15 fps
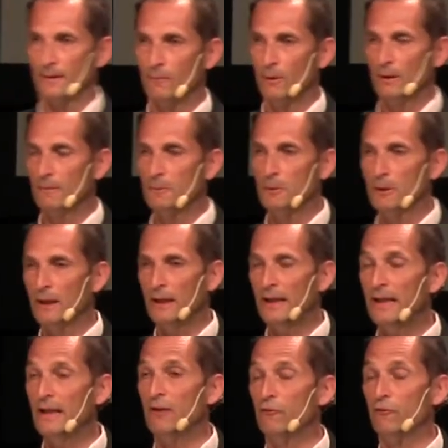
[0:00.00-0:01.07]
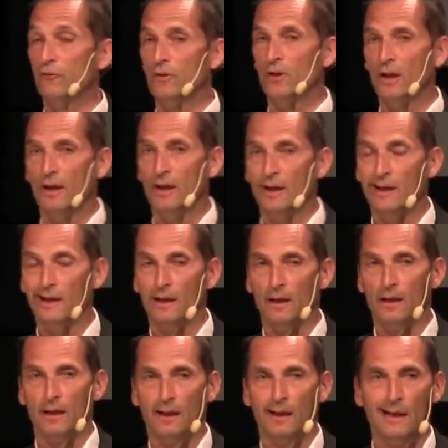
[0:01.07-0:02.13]
We will have
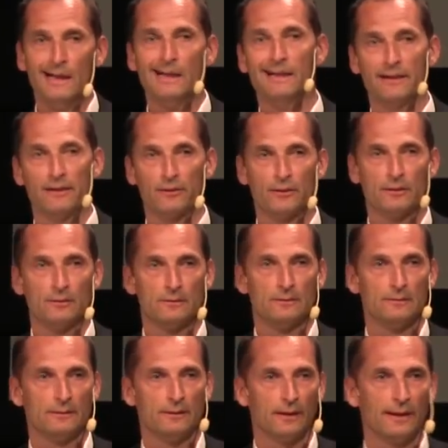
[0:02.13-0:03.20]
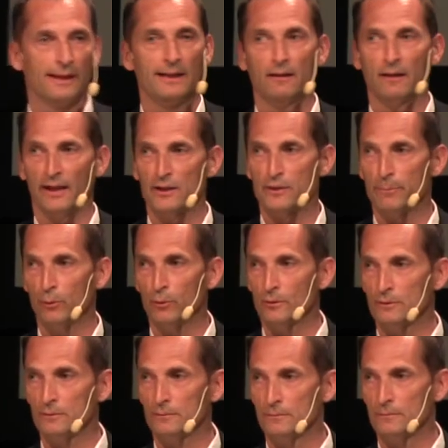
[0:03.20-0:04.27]
higher illegal
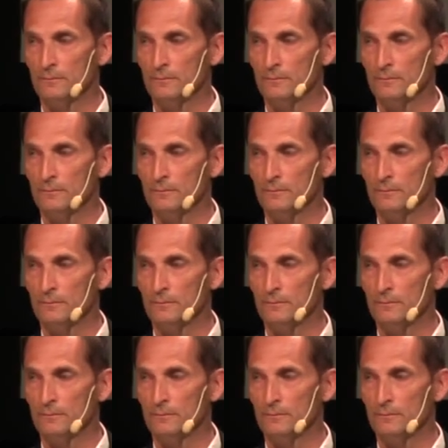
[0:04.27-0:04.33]
export.